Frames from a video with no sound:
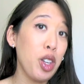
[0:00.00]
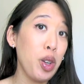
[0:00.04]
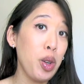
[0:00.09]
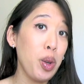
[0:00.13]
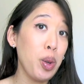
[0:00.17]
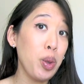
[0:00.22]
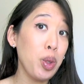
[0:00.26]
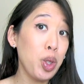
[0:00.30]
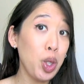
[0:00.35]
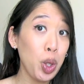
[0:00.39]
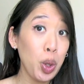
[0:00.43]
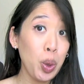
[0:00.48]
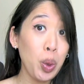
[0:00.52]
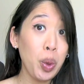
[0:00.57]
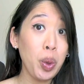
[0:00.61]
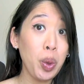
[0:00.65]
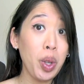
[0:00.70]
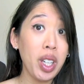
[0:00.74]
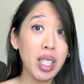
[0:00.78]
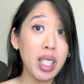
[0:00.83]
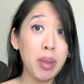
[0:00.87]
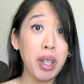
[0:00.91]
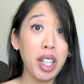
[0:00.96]
you
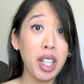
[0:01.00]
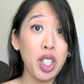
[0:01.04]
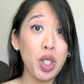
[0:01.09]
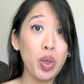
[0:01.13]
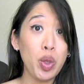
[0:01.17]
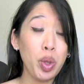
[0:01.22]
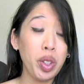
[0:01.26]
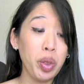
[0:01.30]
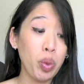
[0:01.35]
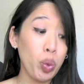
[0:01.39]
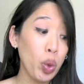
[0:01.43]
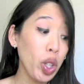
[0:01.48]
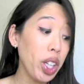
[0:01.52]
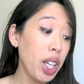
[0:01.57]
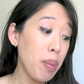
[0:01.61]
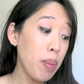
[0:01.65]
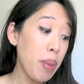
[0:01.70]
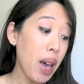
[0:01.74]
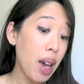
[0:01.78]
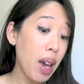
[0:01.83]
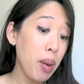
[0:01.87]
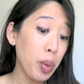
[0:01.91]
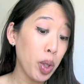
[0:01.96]
do experience really
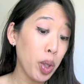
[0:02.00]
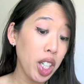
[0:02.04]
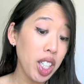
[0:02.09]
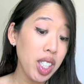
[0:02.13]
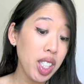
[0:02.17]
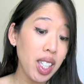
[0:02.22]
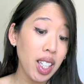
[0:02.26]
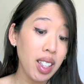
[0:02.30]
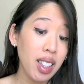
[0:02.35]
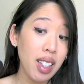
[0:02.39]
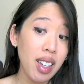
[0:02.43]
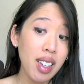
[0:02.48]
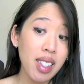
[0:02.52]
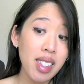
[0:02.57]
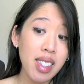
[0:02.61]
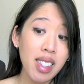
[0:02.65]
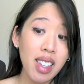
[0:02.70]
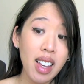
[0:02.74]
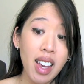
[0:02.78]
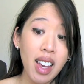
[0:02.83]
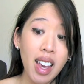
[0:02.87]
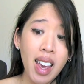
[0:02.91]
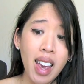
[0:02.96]
bad morning
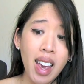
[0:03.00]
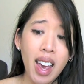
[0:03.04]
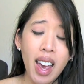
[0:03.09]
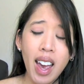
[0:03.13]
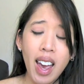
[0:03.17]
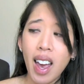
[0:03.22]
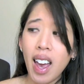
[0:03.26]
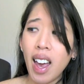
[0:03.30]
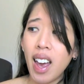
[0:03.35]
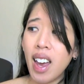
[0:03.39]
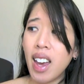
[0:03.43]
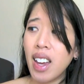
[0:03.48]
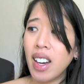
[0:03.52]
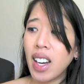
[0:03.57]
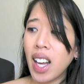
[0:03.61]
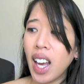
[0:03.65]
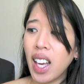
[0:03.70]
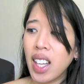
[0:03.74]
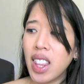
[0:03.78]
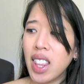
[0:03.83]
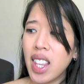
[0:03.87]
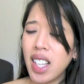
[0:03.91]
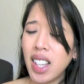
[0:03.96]
sickness and
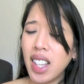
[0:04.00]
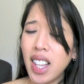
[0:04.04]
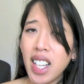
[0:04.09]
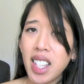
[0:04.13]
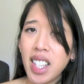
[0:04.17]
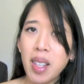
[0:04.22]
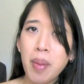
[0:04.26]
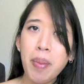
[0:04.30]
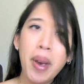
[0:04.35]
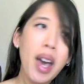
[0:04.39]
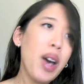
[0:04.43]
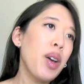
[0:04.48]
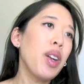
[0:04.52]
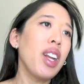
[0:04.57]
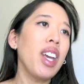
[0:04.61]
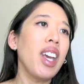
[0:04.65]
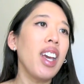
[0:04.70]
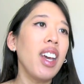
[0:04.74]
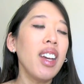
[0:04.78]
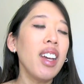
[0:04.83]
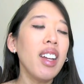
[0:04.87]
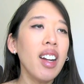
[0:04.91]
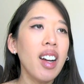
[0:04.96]
i think that's about
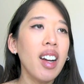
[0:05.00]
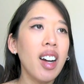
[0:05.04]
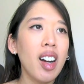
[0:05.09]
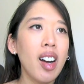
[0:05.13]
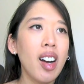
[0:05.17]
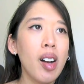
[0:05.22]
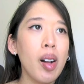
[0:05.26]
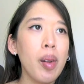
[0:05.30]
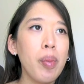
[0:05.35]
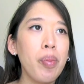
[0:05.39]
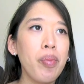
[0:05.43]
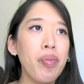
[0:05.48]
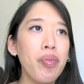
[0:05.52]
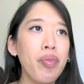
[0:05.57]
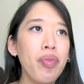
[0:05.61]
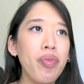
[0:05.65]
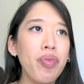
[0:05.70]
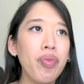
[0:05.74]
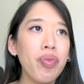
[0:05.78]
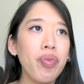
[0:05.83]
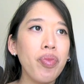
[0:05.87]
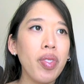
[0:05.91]
it um,